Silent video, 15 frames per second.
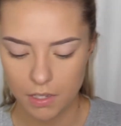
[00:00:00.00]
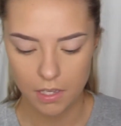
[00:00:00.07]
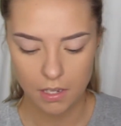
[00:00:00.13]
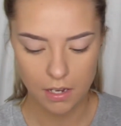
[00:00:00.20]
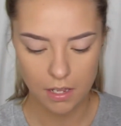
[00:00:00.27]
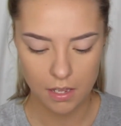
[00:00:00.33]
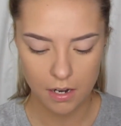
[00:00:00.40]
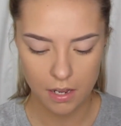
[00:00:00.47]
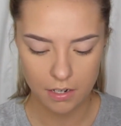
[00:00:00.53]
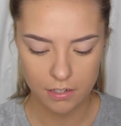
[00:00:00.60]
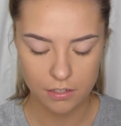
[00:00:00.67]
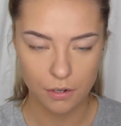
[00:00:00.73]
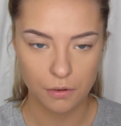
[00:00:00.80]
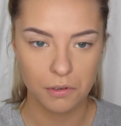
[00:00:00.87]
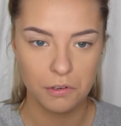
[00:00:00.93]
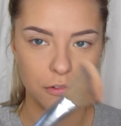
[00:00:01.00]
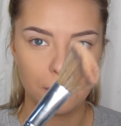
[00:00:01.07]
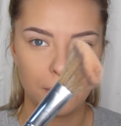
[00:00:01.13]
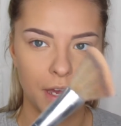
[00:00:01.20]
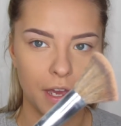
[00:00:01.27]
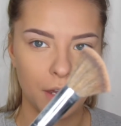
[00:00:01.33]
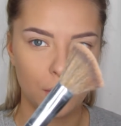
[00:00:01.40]
And then I just go in with
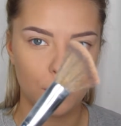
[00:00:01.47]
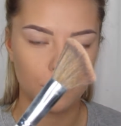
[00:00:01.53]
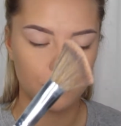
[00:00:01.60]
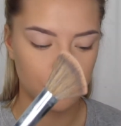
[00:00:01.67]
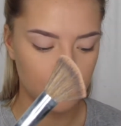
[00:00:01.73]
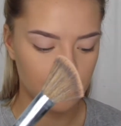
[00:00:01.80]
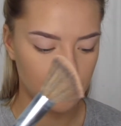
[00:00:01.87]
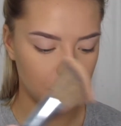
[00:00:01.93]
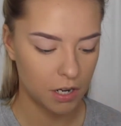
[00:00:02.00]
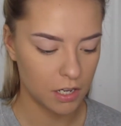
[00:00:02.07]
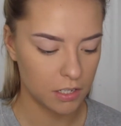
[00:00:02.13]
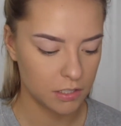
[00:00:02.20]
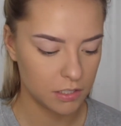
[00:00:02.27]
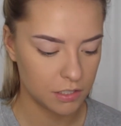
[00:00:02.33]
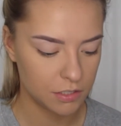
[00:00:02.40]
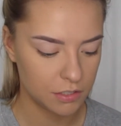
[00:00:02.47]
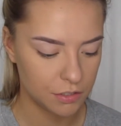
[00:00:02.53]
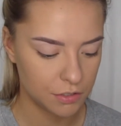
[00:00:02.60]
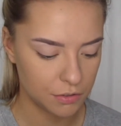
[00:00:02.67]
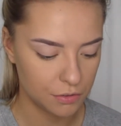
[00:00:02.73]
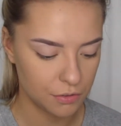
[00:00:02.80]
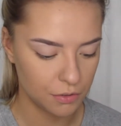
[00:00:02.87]
my 04 brush
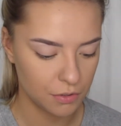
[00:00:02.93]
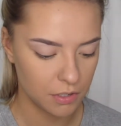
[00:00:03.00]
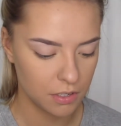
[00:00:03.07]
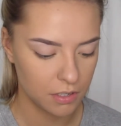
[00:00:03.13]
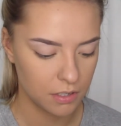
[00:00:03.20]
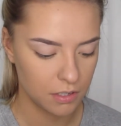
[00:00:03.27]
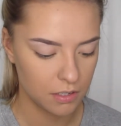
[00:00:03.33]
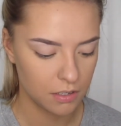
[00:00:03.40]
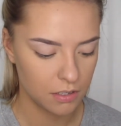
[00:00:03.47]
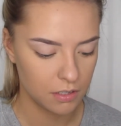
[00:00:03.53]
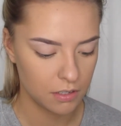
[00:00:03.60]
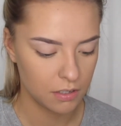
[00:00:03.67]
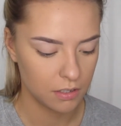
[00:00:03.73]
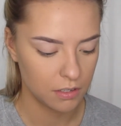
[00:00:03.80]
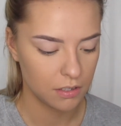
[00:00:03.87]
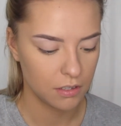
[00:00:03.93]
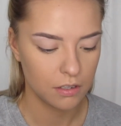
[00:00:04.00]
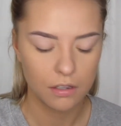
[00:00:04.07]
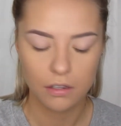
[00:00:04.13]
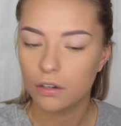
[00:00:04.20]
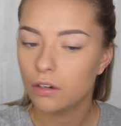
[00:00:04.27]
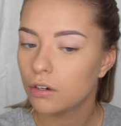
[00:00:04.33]
to
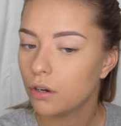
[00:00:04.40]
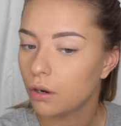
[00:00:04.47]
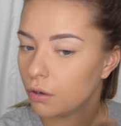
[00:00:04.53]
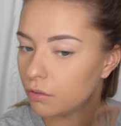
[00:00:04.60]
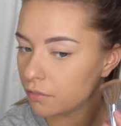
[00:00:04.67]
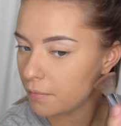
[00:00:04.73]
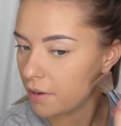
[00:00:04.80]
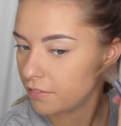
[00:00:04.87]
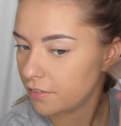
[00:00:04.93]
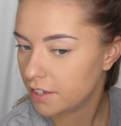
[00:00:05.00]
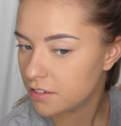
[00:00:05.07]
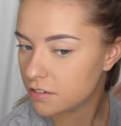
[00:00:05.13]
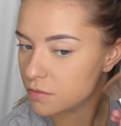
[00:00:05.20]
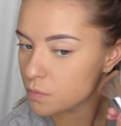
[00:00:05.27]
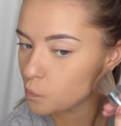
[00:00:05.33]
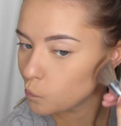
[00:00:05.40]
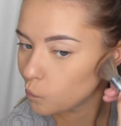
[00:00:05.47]
go over my face.